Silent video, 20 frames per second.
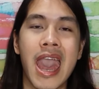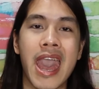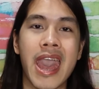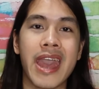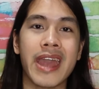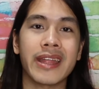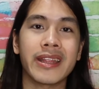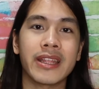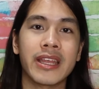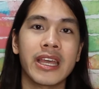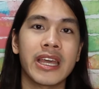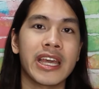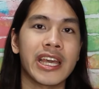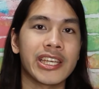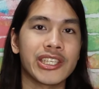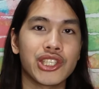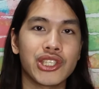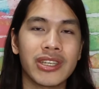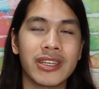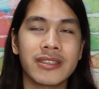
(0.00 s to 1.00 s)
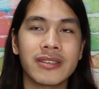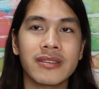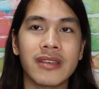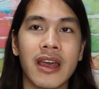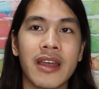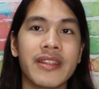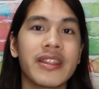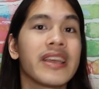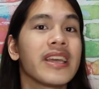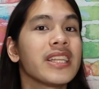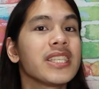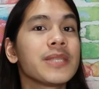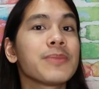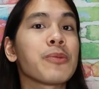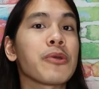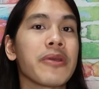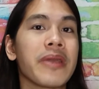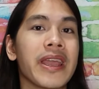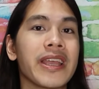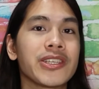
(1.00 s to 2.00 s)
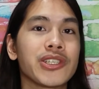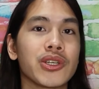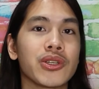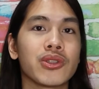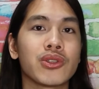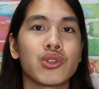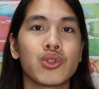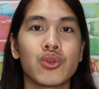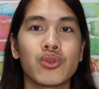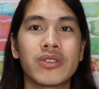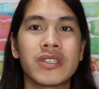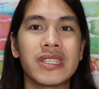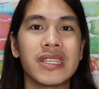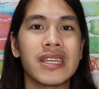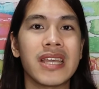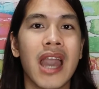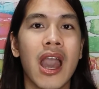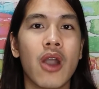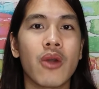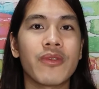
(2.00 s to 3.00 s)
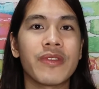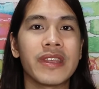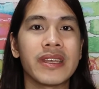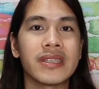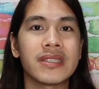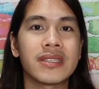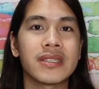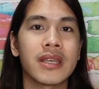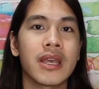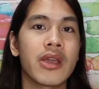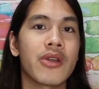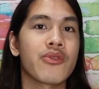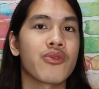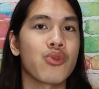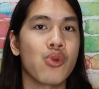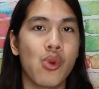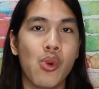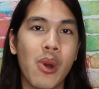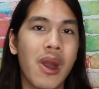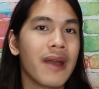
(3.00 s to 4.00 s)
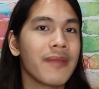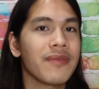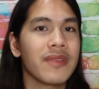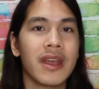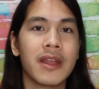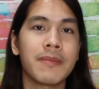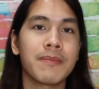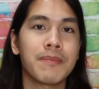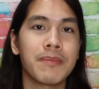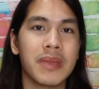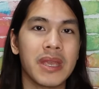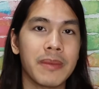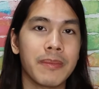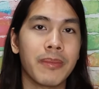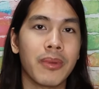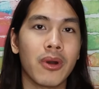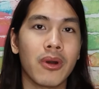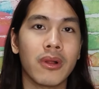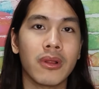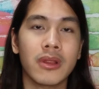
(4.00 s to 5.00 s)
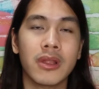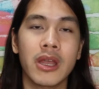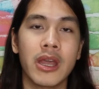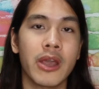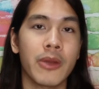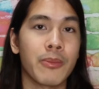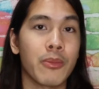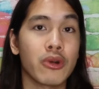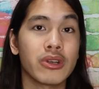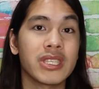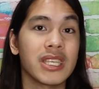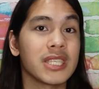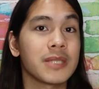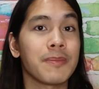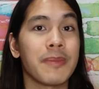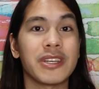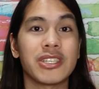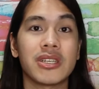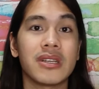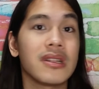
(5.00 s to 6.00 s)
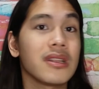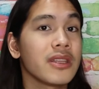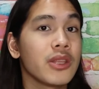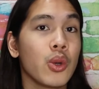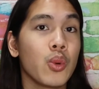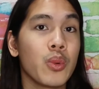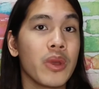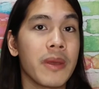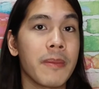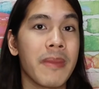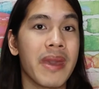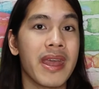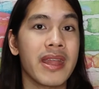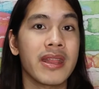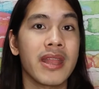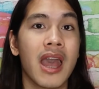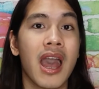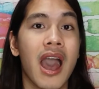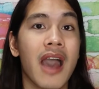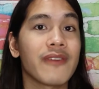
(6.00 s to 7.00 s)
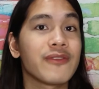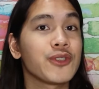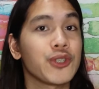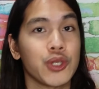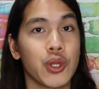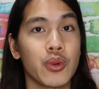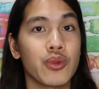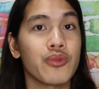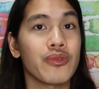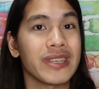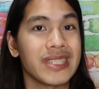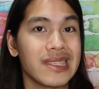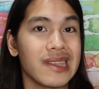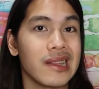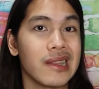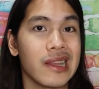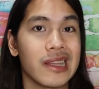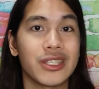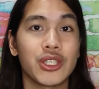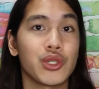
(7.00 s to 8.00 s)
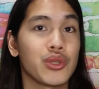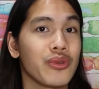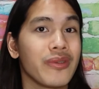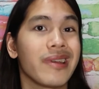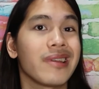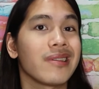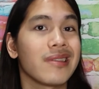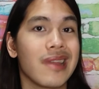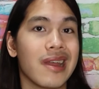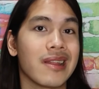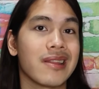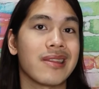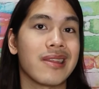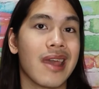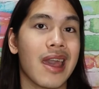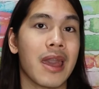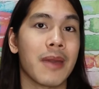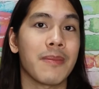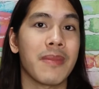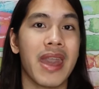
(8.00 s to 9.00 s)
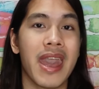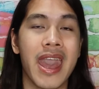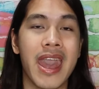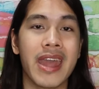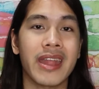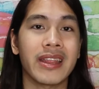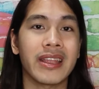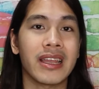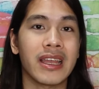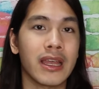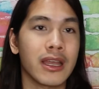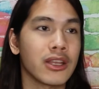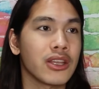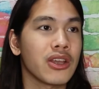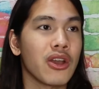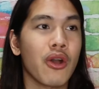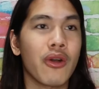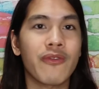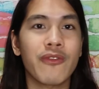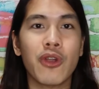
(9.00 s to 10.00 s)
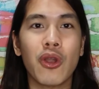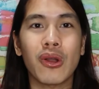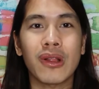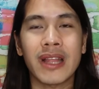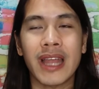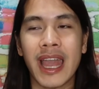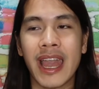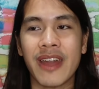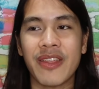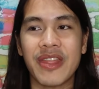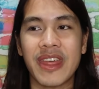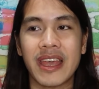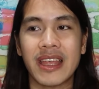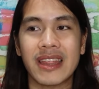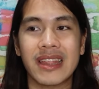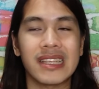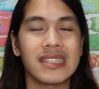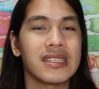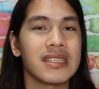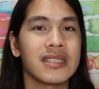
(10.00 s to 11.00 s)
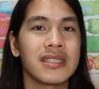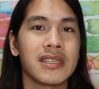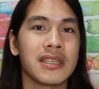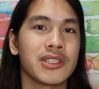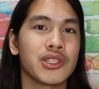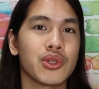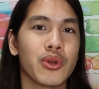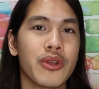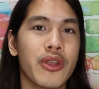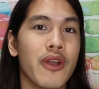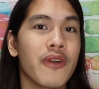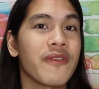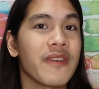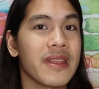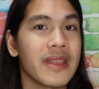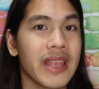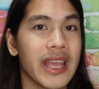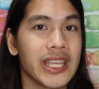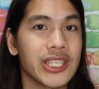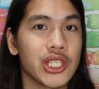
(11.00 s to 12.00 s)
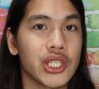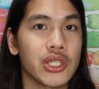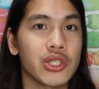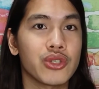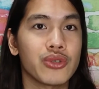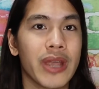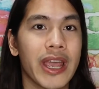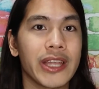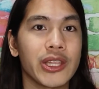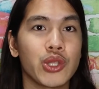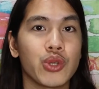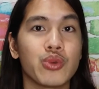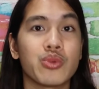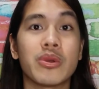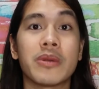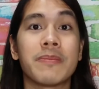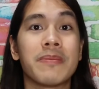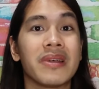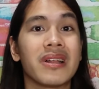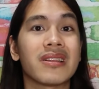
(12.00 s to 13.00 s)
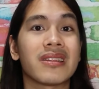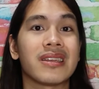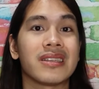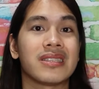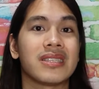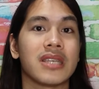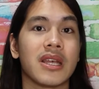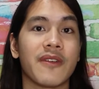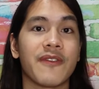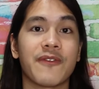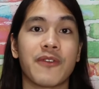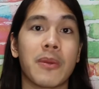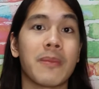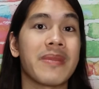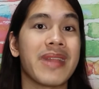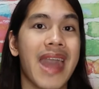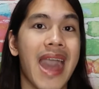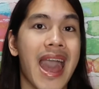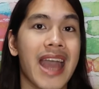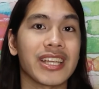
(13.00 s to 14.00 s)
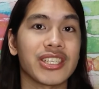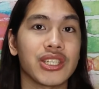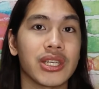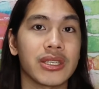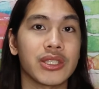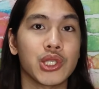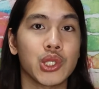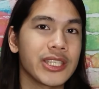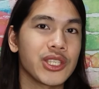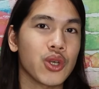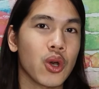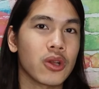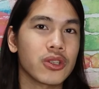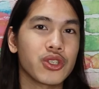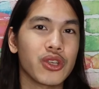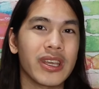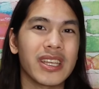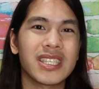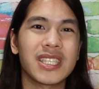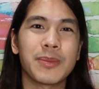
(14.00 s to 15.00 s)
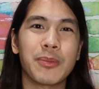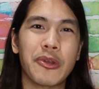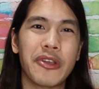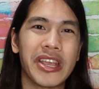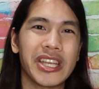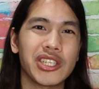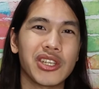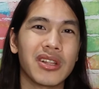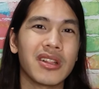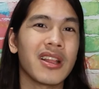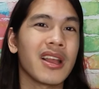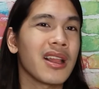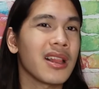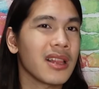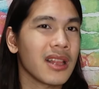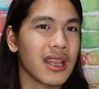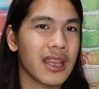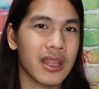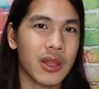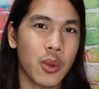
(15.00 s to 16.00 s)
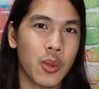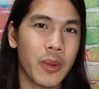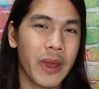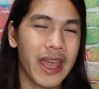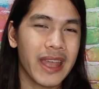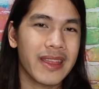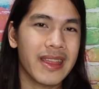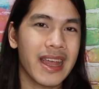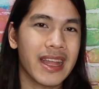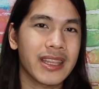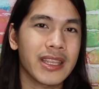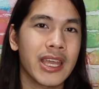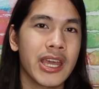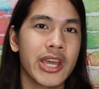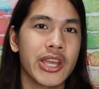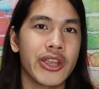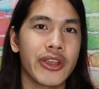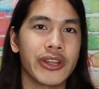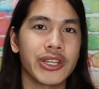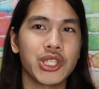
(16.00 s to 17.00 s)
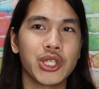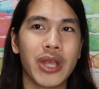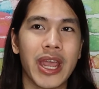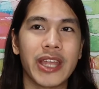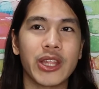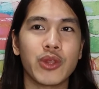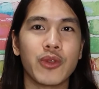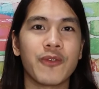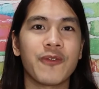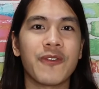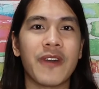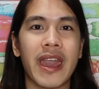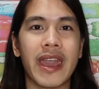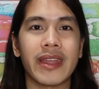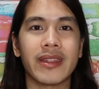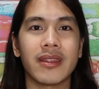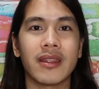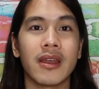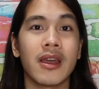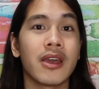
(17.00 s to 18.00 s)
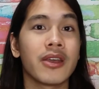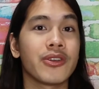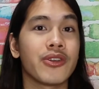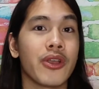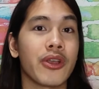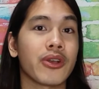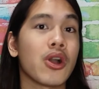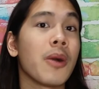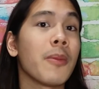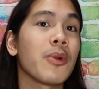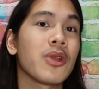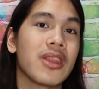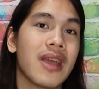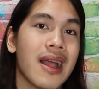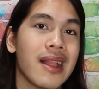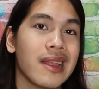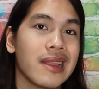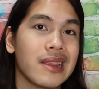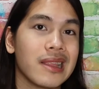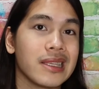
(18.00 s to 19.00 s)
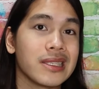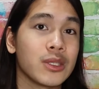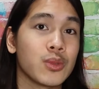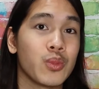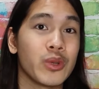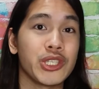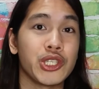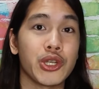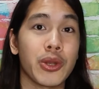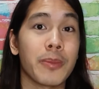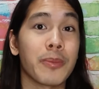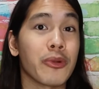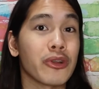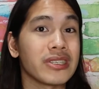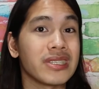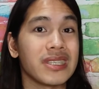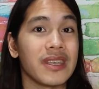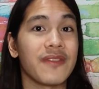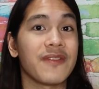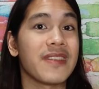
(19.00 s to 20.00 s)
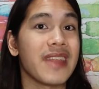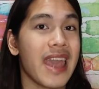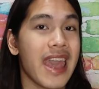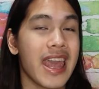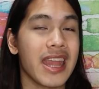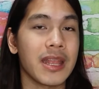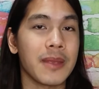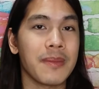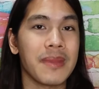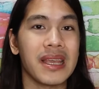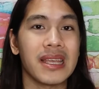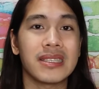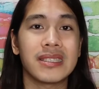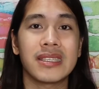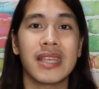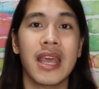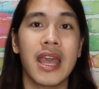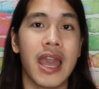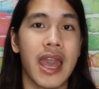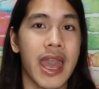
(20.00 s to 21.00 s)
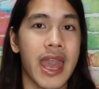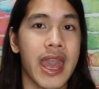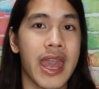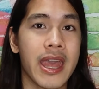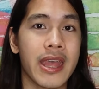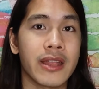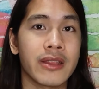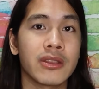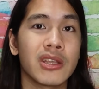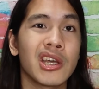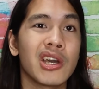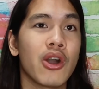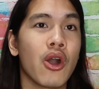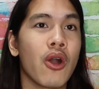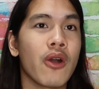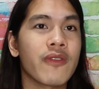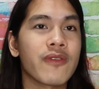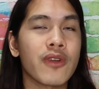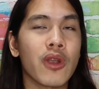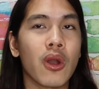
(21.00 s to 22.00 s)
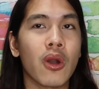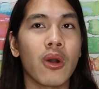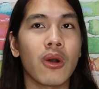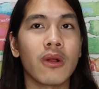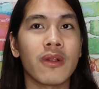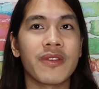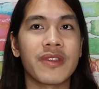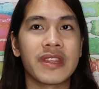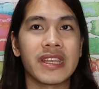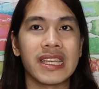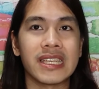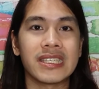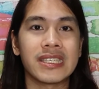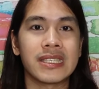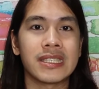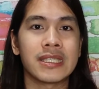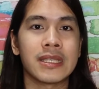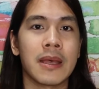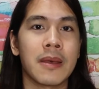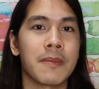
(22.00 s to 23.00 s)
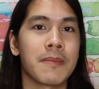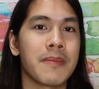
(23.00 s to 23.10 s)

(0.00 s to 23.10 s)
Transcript: and it's just an inspiration to see how this Rwandan people, most especially the women, have shown resilience during that time. And overall, I think this is a story of a nation trying to rebuild itself from the ashes. It's also inspirational in a way that you're trying to find your commonalities with your perceived enemies. And overall, this